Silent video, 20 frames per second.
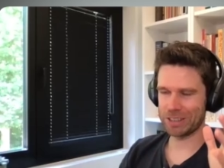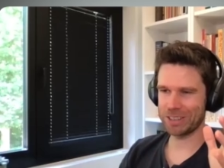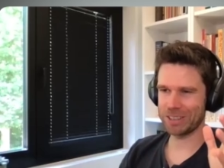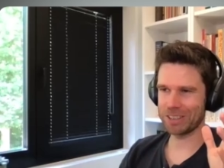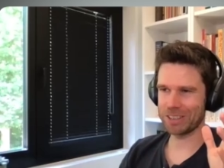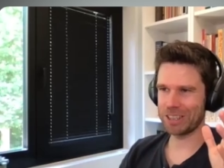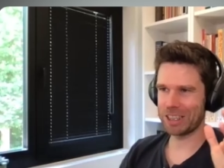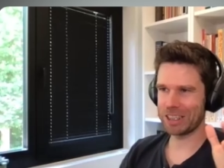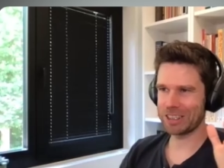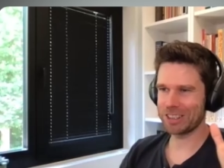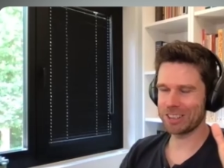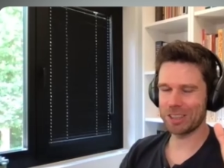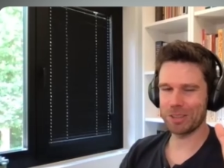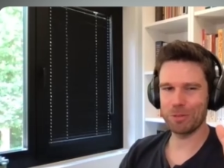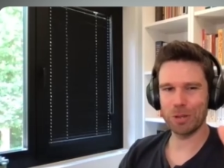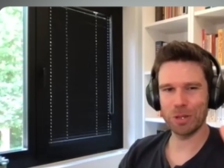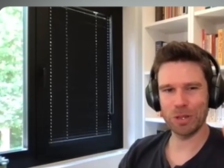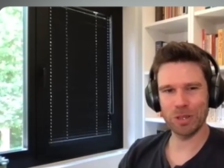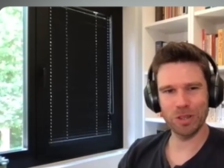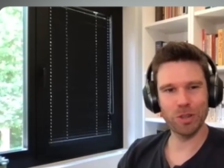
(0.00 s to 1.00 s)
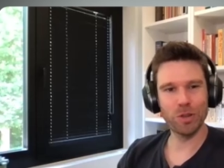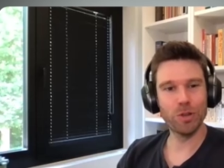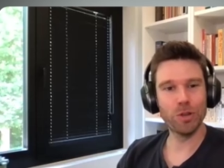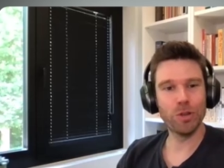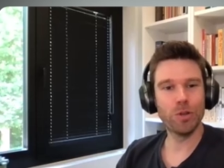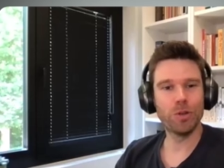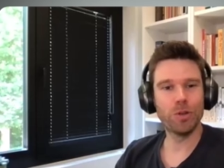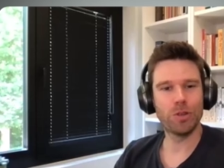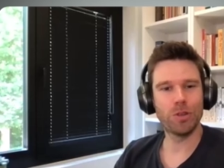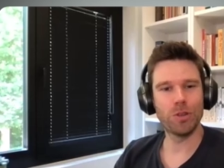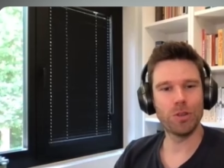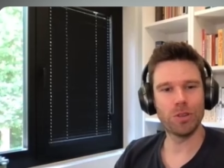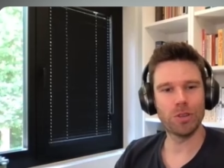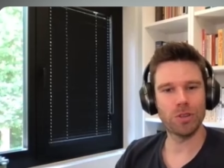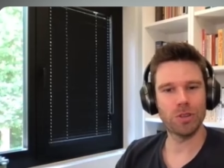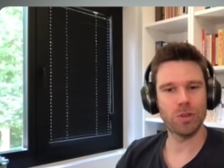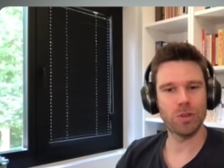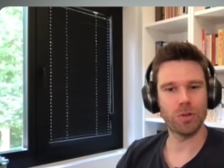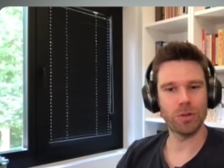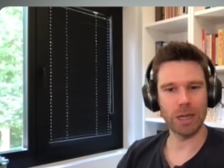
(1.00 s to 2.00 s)
Let's start with you
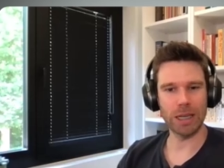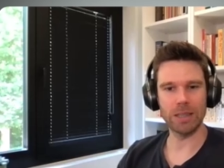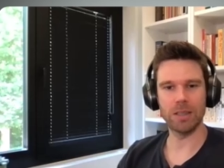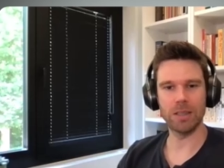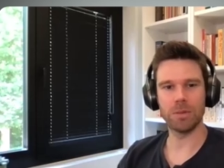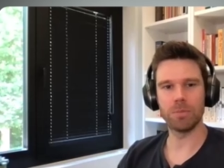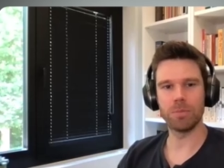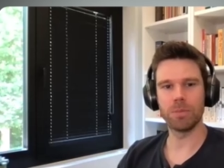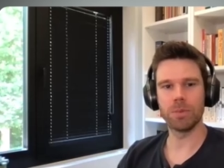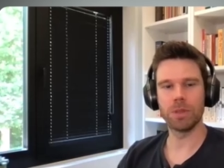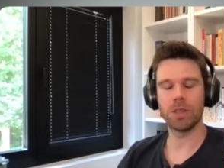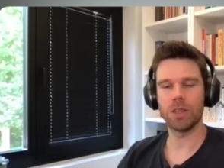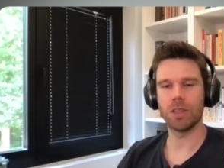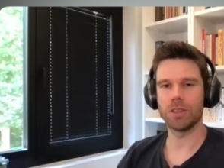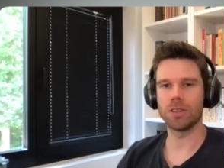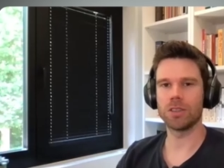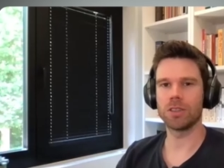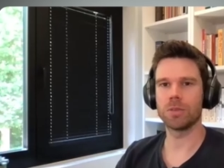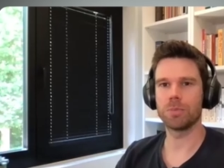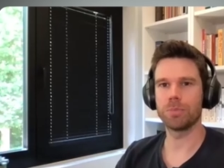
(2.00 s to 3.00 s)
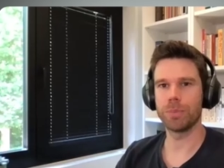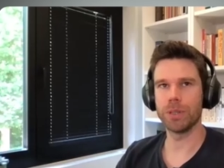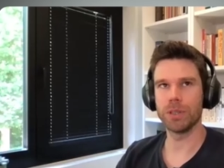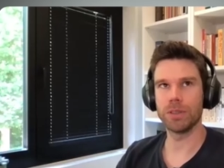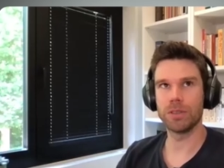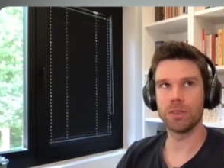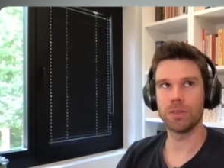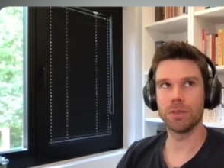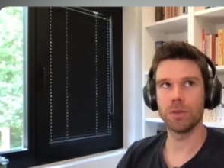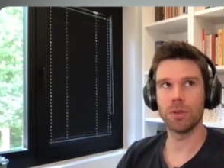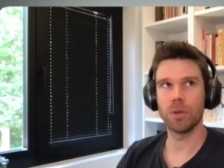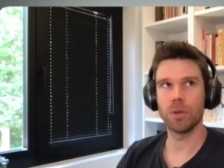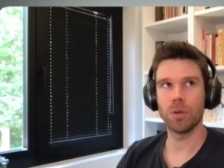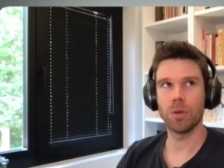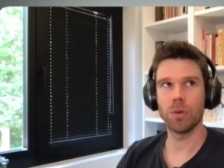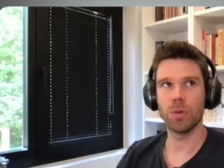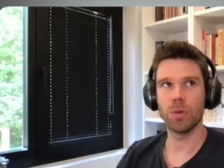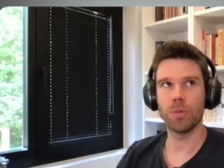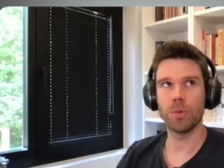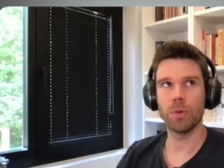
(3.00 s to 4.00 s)
use random cuts, but
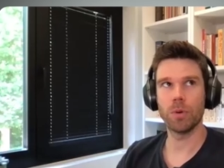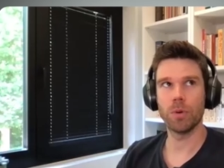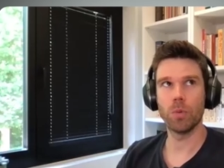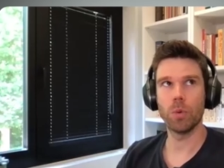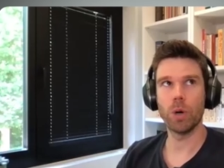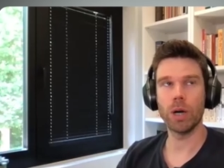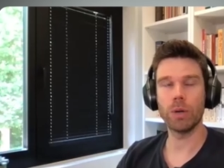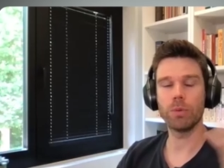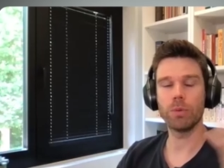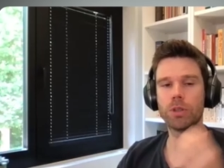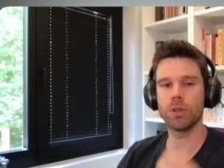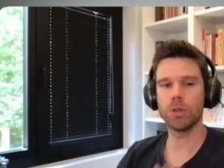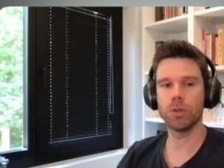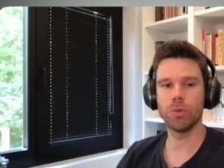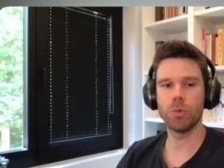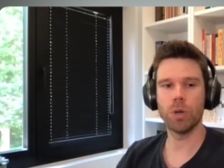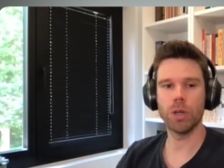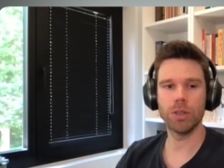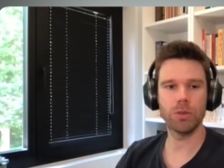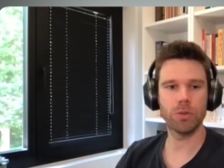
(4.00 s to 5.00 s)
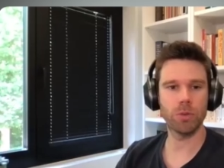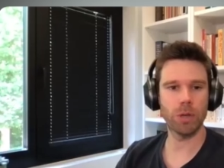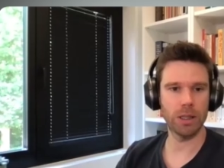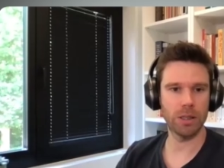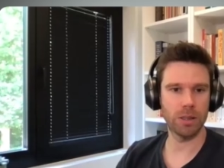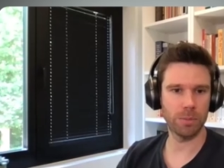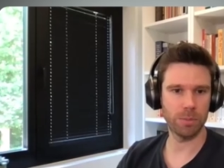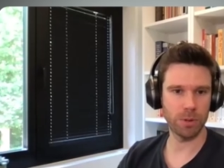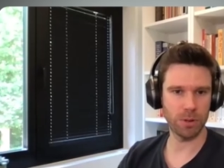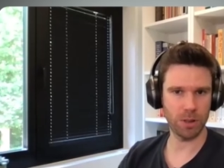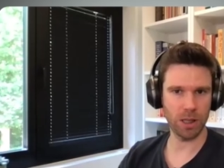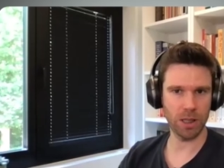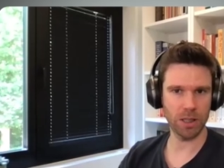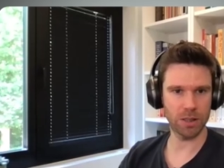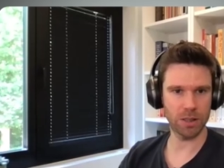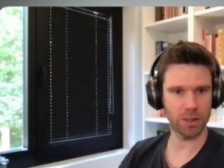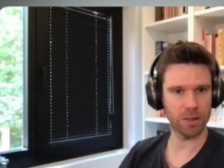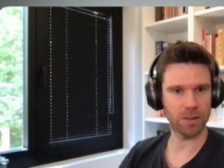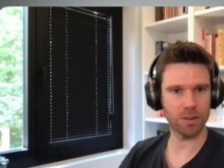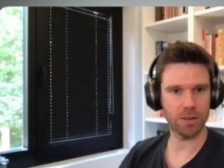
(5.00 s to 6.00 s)
why would you want random
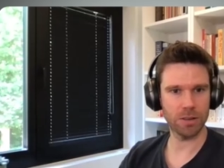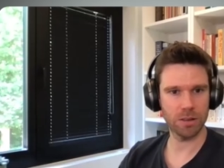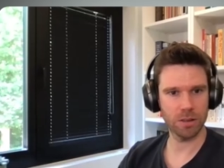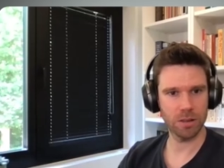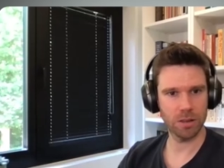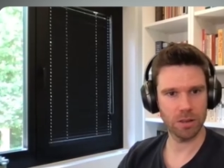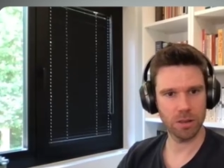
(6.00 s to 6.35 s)
mutations?